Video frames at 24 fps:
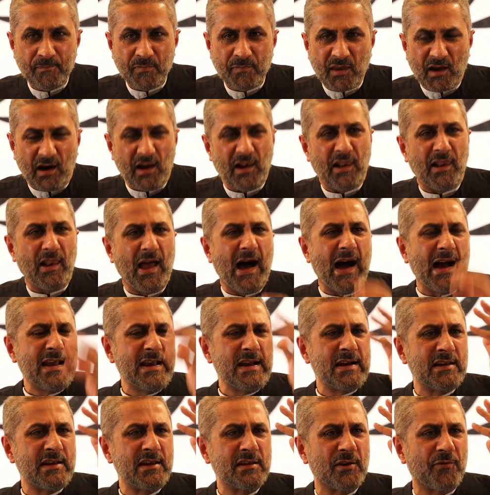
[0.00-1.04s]
a
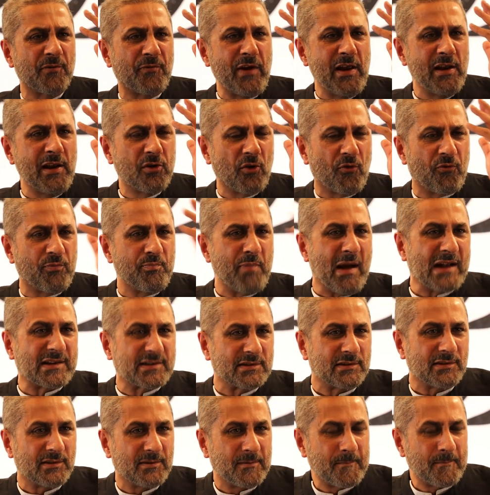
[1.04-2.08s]
lion in the field of
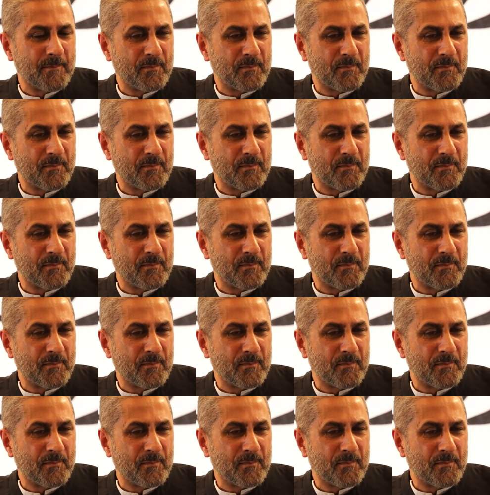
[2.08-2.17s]
battle.